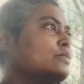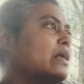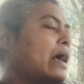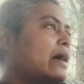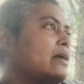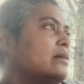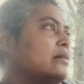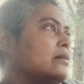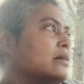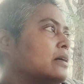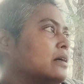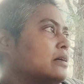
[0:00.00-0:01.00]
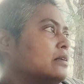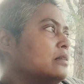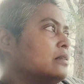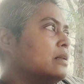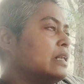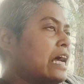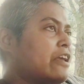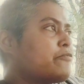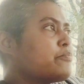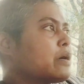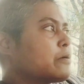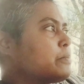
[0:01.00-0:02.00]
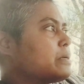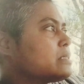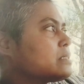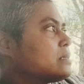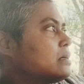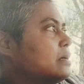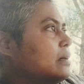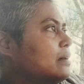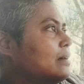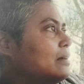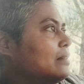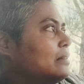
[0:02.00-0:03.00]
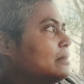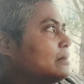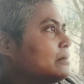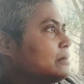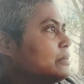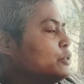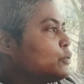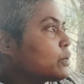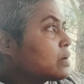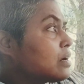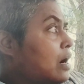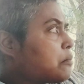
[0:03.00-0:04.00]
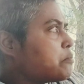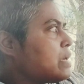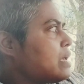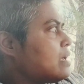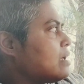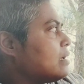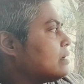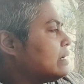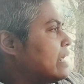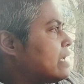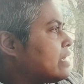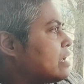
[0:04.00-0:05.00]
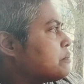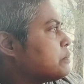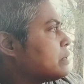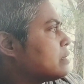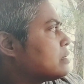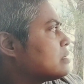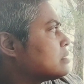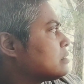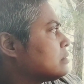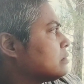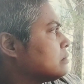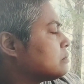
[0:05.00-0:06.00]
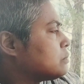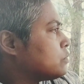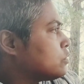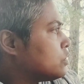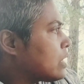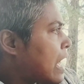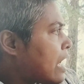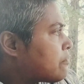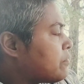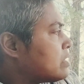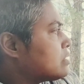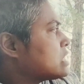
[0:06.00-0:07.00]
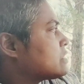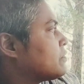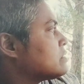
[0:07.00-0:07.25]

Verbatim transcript: And the life purpose, the your coming, taking birth, having this